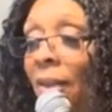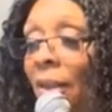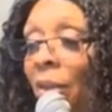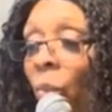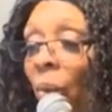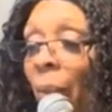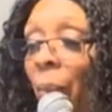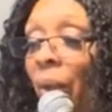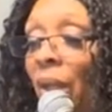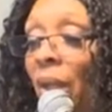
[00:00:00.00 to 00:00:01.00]
in the way
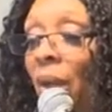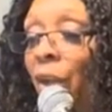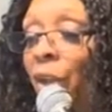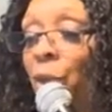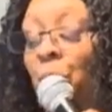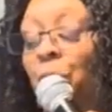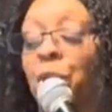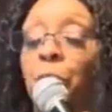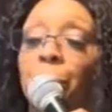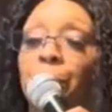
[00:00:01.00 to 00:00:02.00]
we are
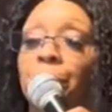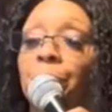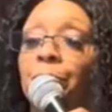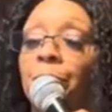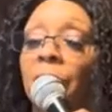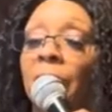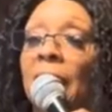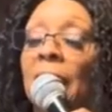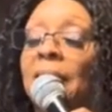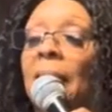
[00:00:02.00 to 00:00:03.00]
used to.
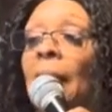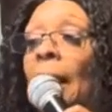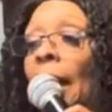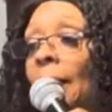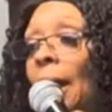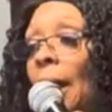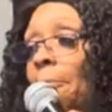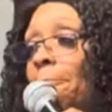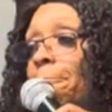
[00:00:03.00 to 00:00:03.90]
Can I say it like that?